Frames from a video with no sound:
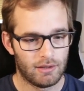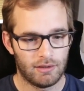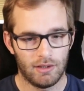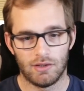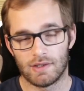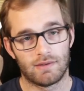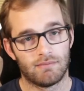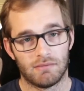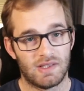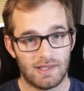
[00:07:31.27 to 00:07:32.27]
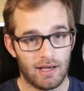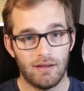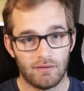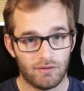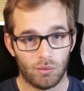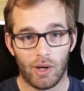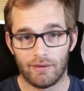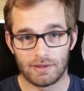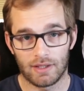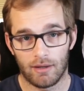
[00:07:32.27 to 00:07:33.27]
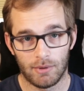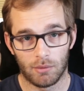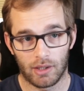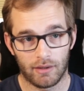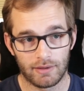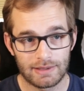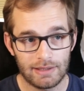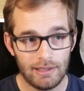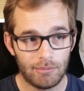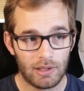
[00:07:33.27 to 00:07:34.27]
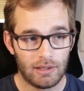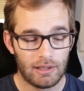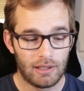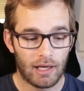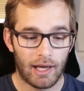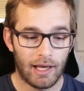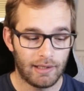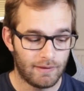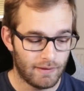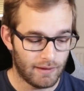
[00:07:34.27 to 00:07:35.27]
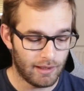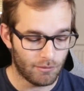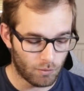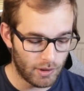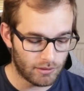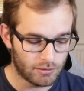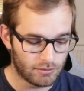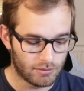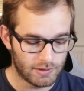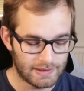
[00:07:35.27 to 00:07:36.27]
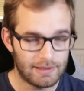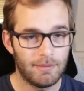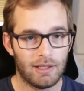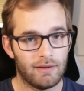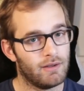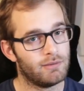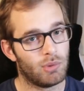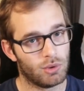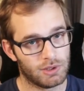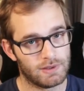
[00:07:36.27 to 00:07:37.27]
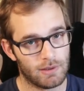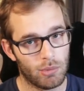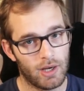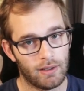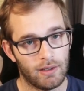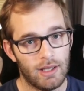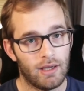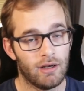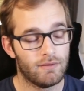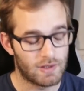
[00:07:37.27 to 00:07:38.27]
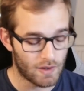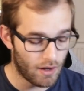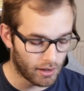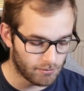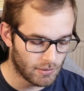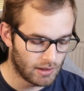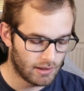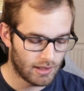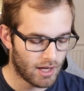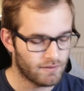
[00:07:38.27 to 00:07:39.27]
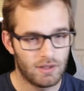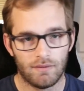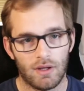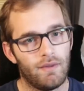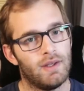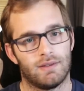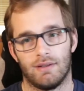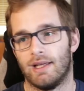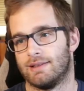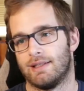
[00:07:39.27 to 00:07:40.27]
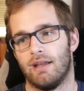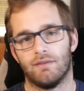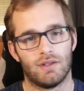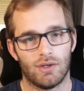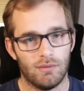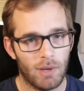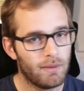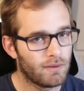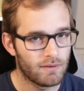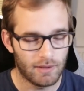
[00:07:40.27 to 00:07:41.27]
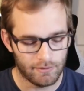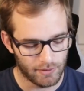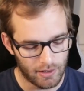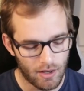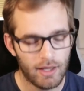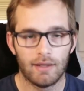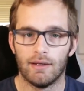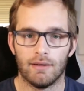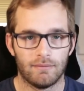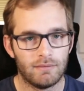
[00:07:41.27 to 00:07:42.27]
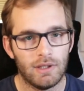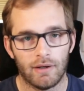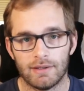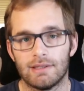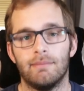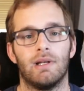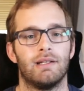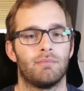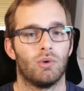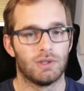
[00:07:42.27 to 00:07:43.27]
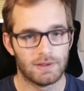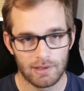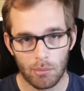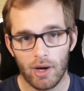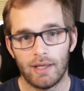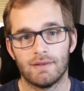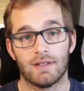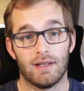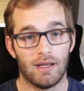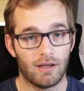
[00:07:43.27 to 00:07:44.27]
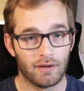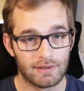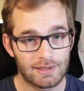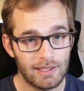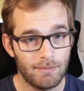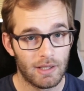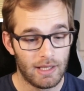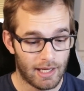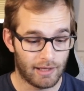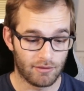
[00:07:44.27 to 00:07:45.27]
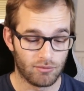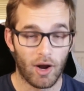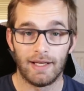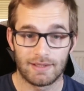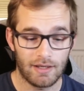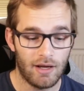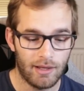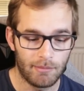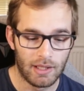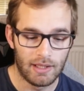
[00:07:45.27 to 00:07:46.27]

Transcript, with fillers: You just set it for whatever time you want to go to sleep, and it will stimulate those portions of the brain. And over time, after you've done this, let's say for two months every night, it you know stimulates portions of your brain so that you can go to sleep at the right time.